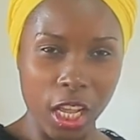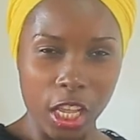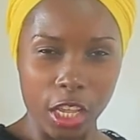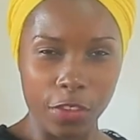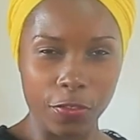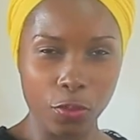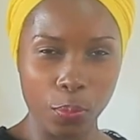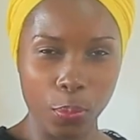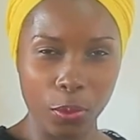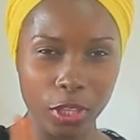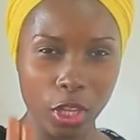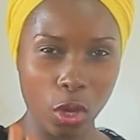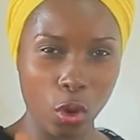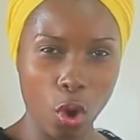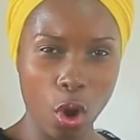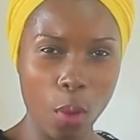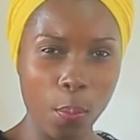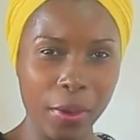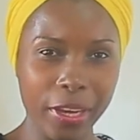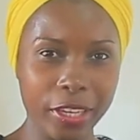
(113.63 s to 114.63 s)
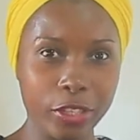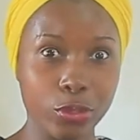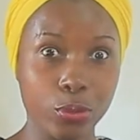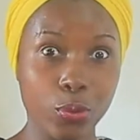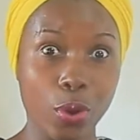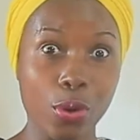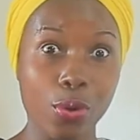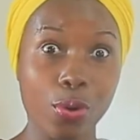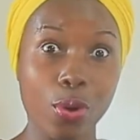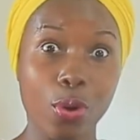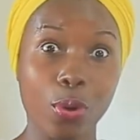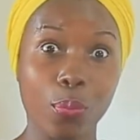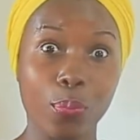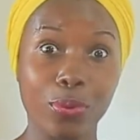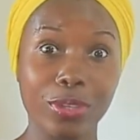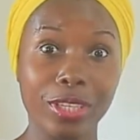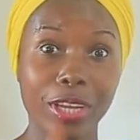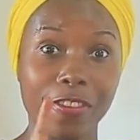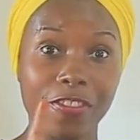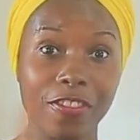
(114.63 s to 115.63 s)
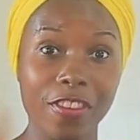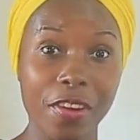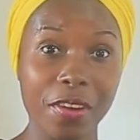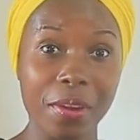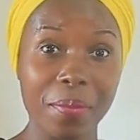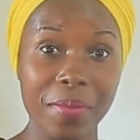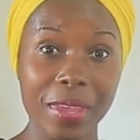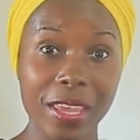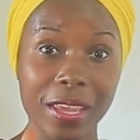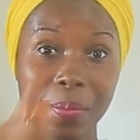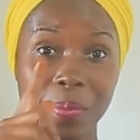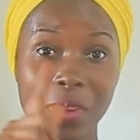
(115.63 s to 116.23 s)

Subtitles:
If you put the complete, you are wrong. Put a very big